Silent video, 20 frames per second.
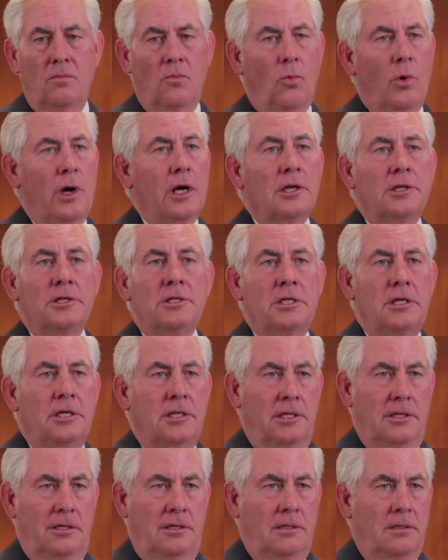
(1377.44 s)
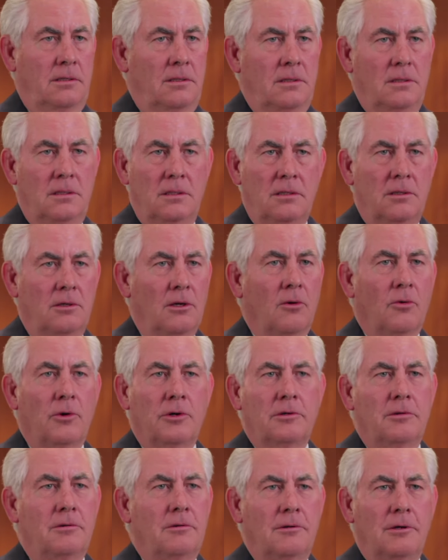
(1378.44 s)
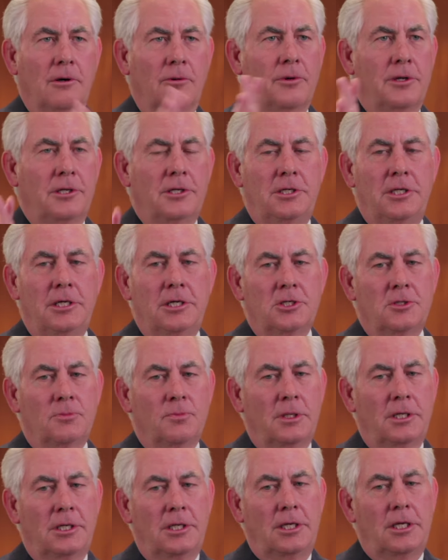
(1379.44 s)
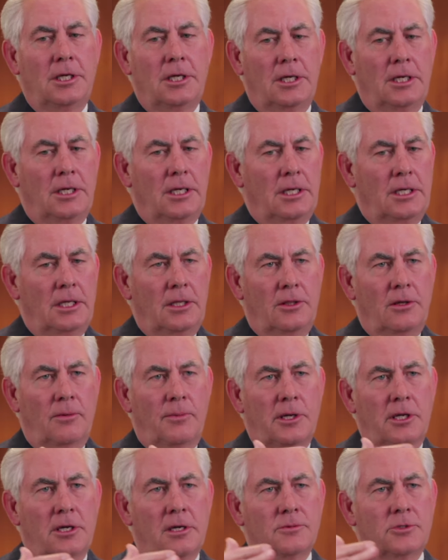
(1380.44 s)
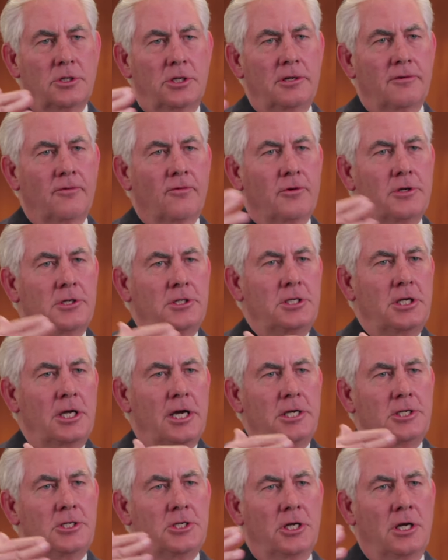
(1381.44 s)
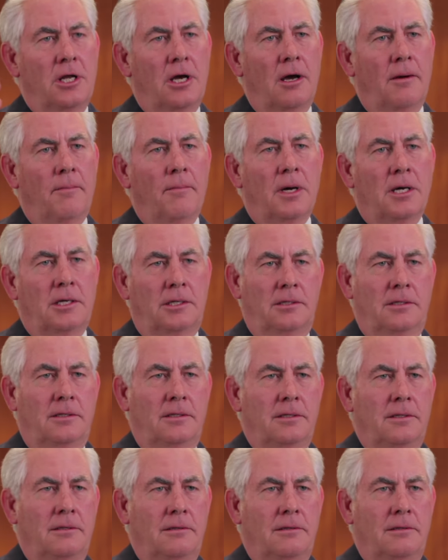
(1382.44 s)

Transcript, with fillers: well intended. No one, no one intends, but there becomes a differentiation among